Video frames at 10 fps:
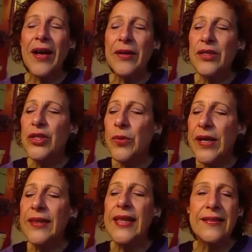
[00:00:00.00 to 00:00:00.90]

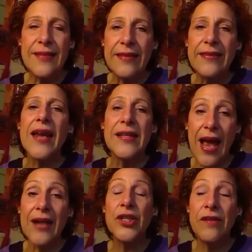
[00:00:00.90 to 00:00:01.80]
doing things like that is
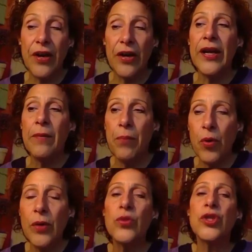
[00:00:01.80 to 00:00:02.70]
actually very
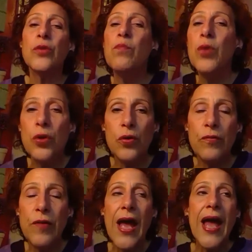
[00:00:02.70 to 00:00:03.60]
important to move.
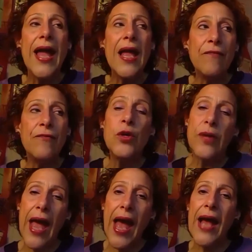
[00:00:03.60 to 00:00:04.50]
If you
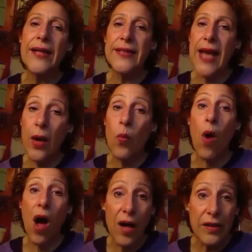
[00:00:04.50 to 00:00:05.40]
can take
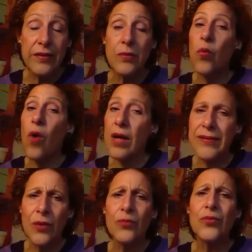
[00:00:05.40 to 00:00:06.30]
walks, walks
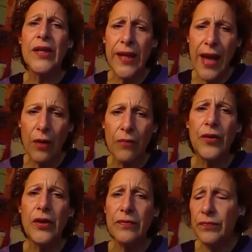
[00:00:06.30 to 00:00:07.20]
are really
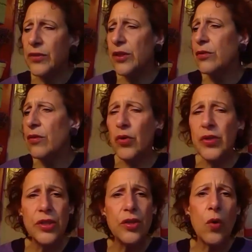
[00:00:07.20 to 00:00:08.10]
helpful. Of
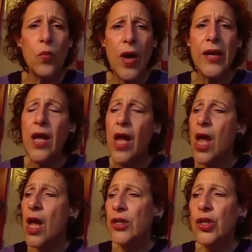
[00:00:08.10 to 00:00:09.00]
course, you don't
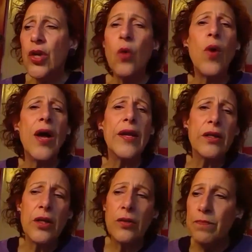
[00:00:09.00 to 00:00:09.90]
want to
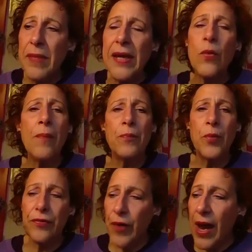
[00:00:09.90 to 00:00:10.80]
meet up
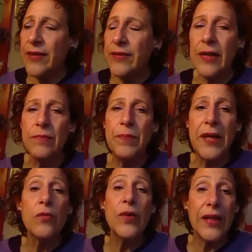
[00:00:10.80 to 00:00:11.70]
with friends and be
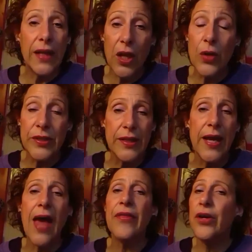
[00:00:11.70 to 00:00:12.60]
really close
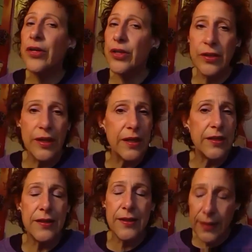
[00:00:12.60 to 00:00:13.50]
together. You need
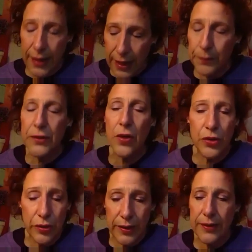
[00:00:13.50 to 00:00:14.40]
to keep social
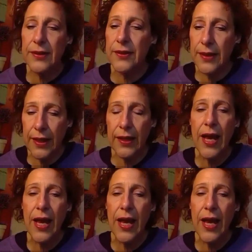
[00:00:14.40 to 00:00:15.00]
distancing